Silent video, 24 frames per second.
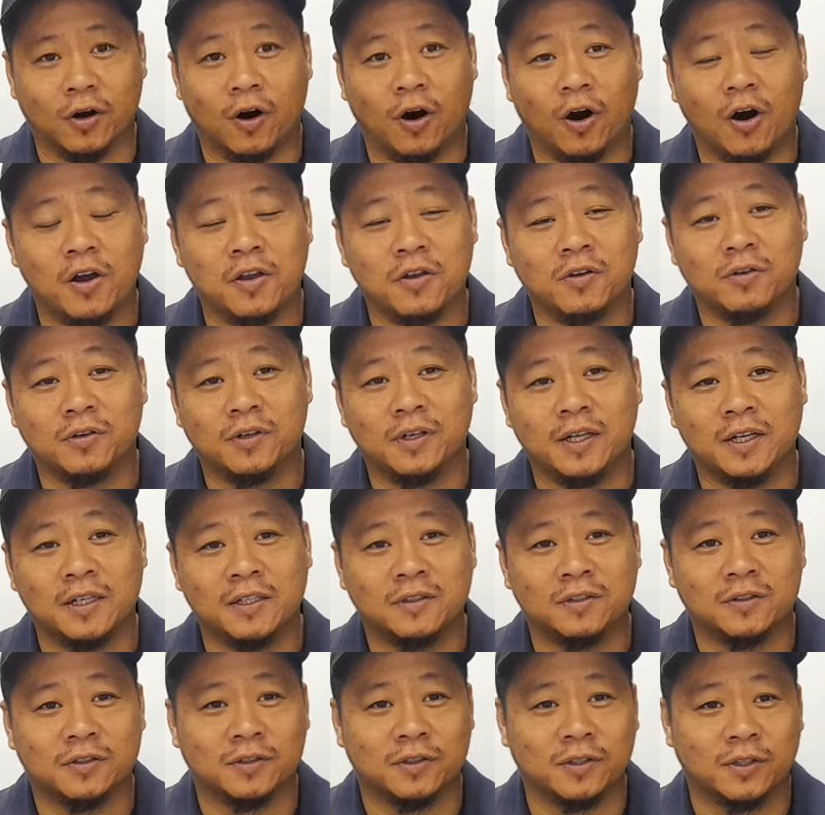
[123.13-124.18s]
All you
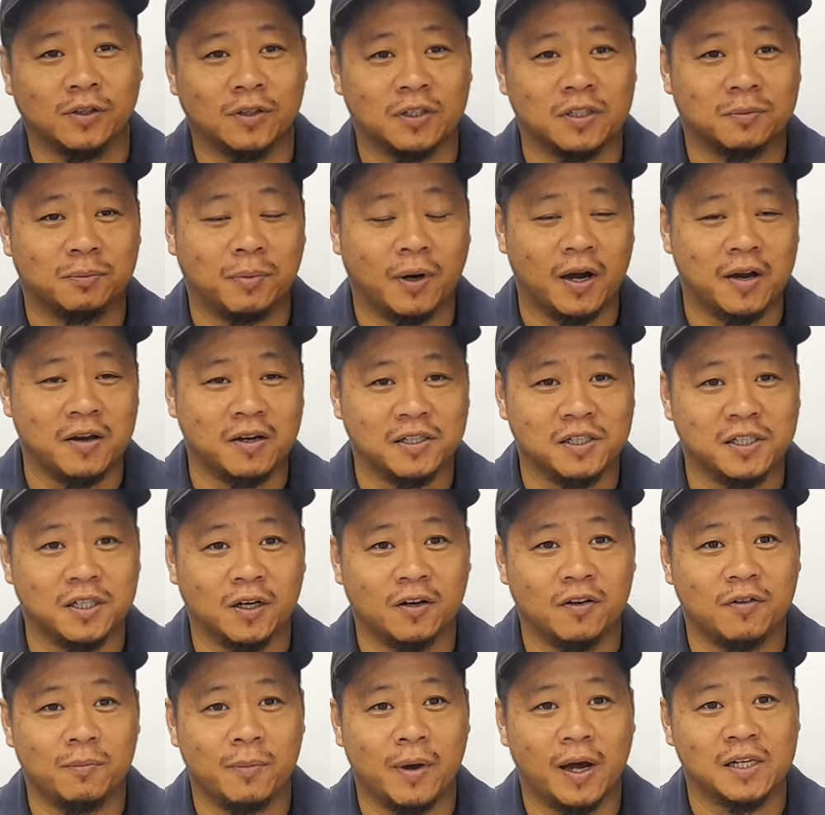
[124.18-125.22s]
need to do is buy
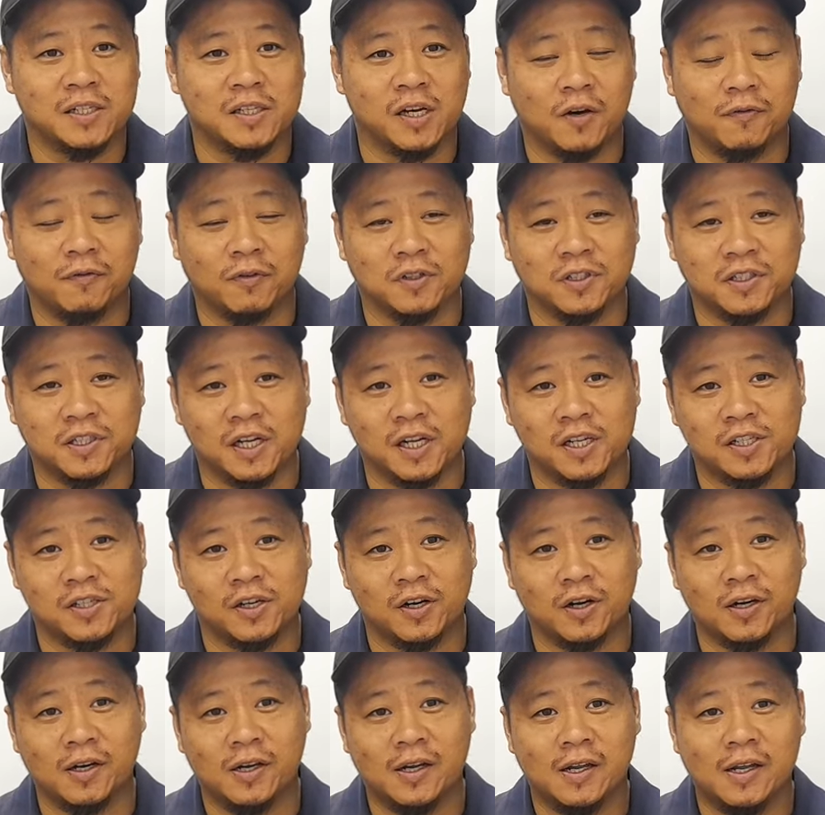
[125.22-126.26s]
yourself a mass airflow
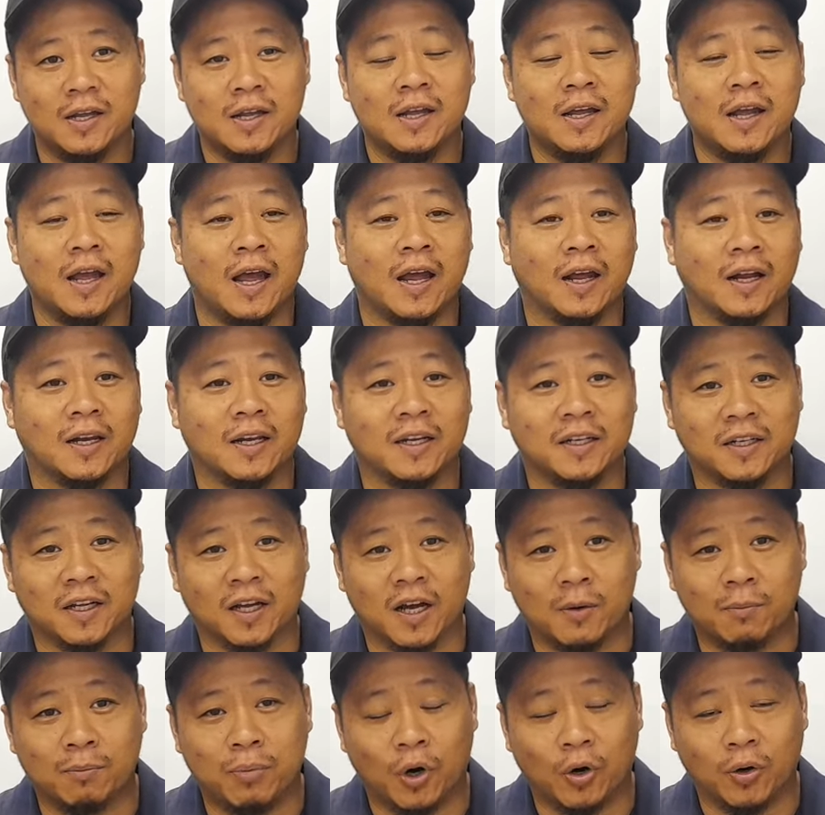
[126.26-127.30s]
sensor and clean the
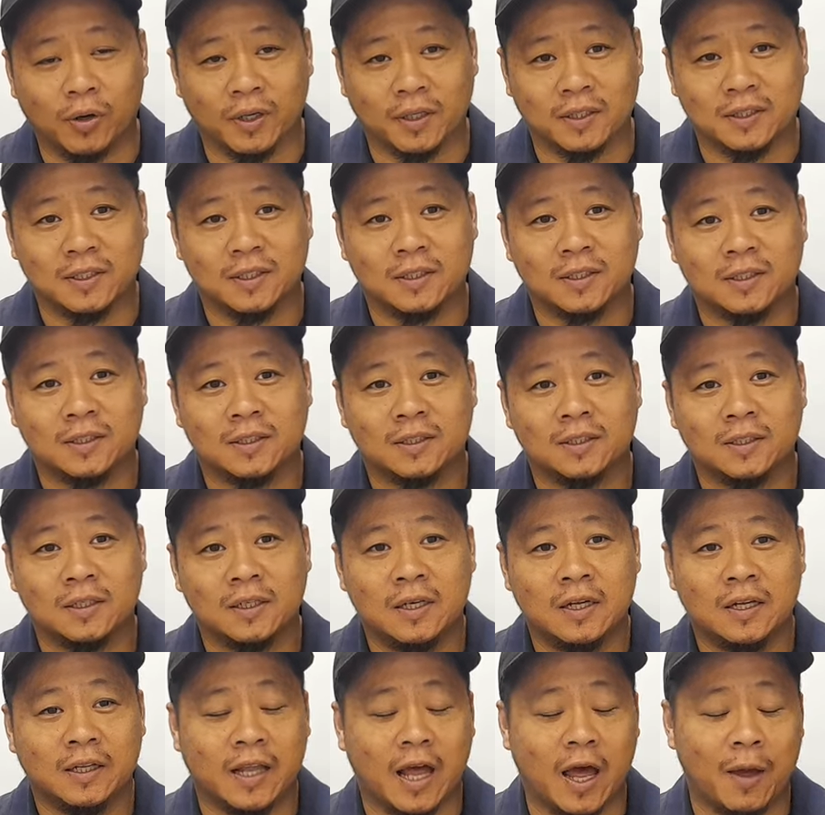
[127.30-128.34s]
components.
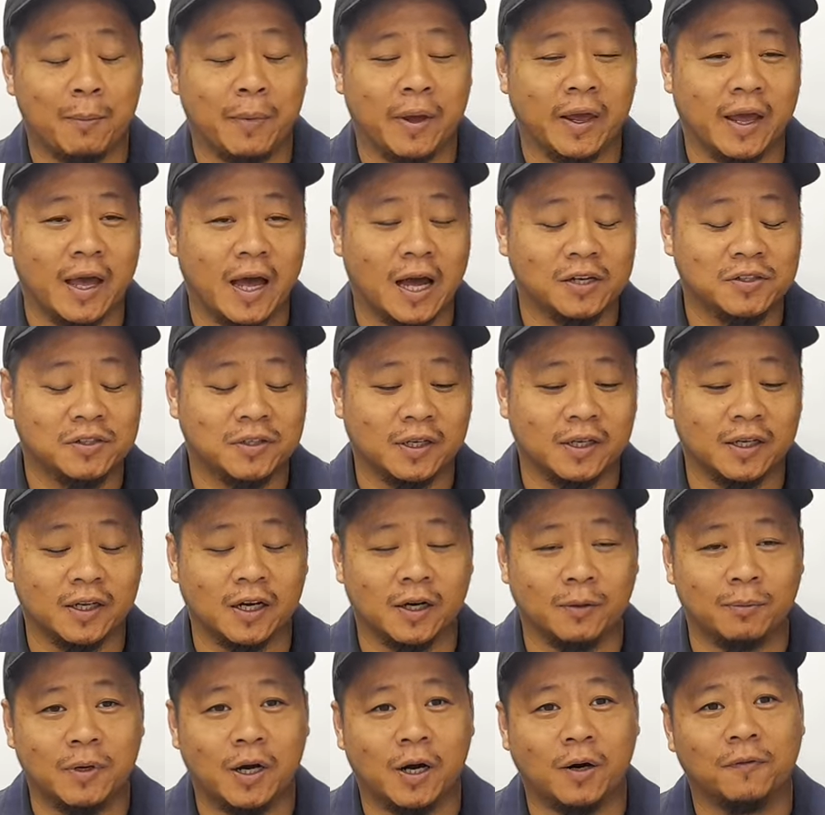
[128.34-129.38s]
That may actually
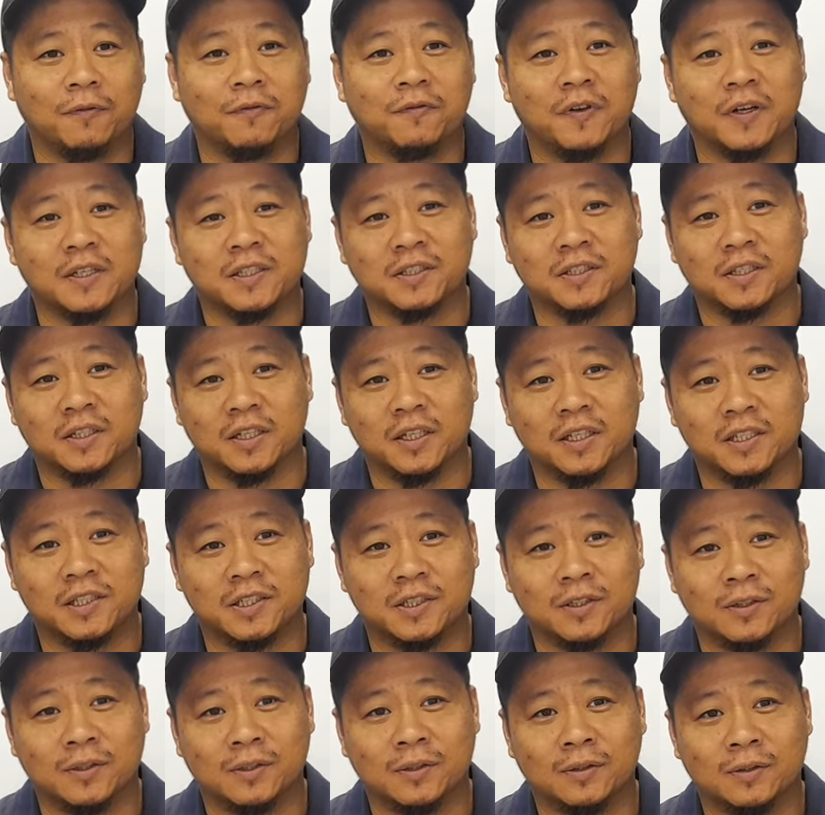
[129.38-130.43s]
help fix the
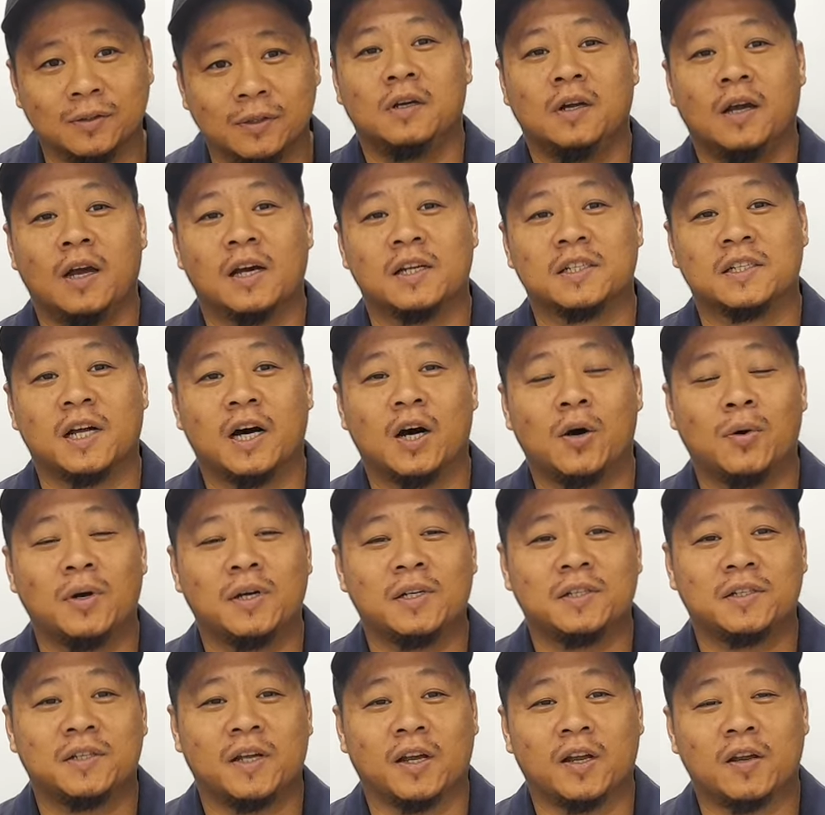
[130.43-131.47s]
issue. As
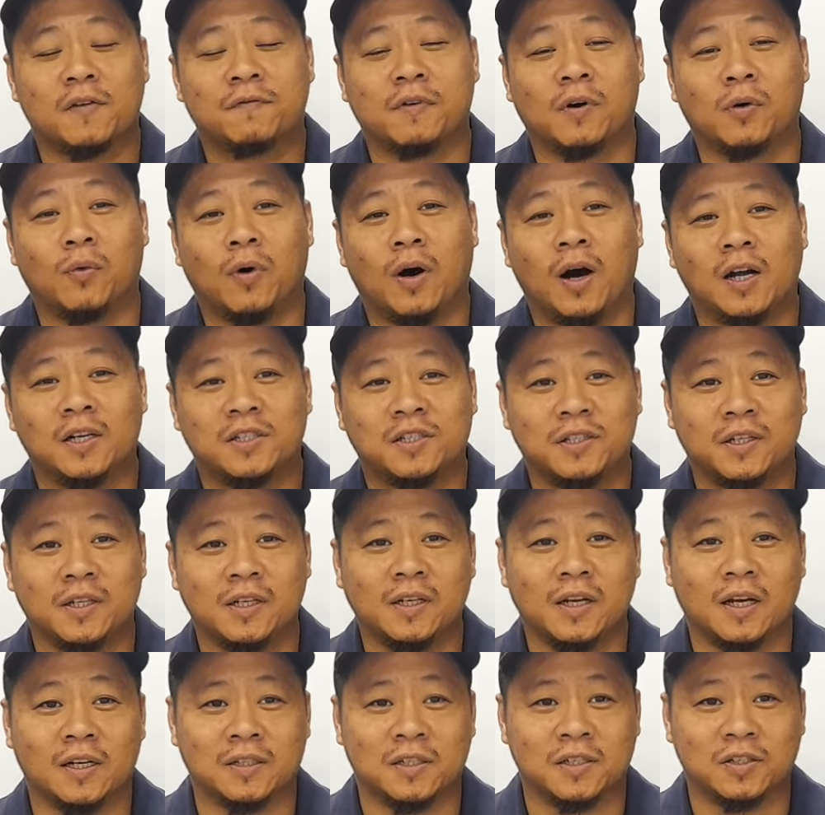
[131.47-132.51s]
always, thank you for
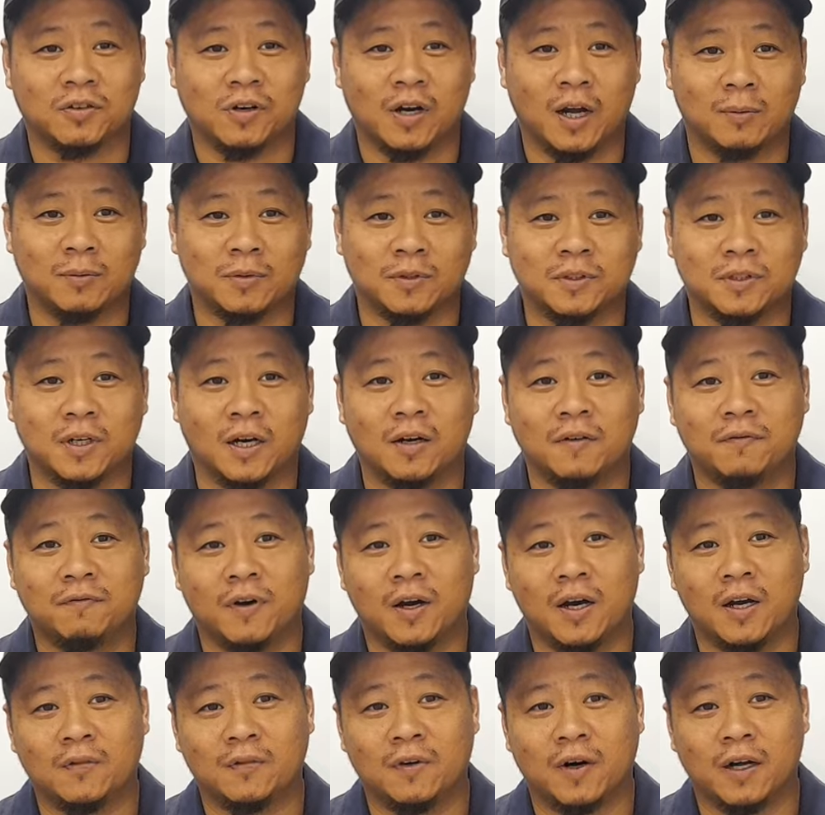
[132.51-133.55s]
watching and subscribe to Top
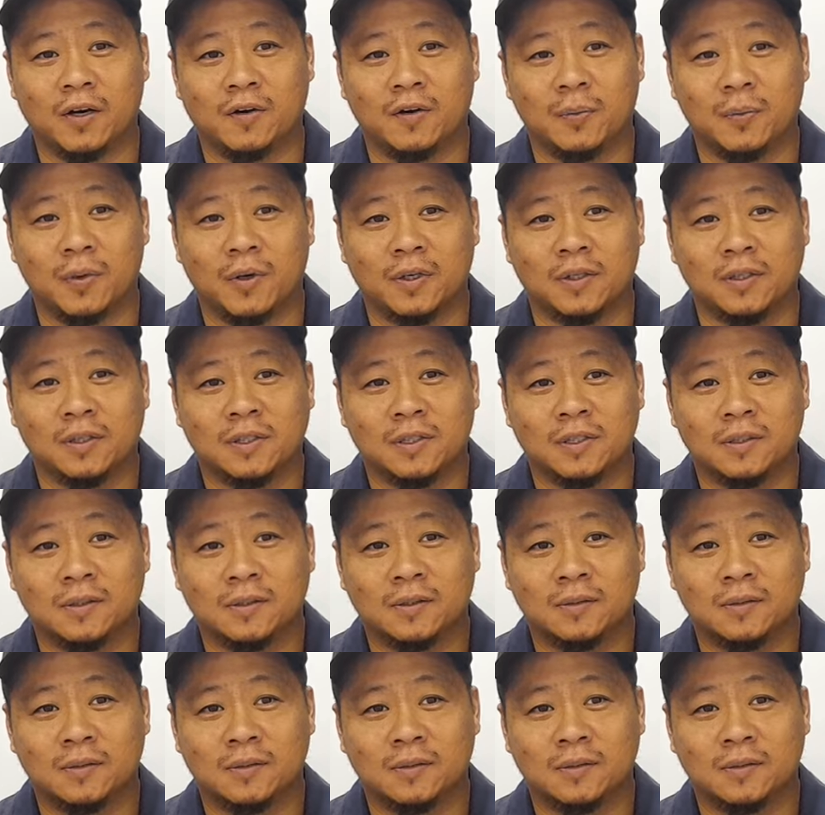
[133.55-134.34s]
5 Auto Repairs.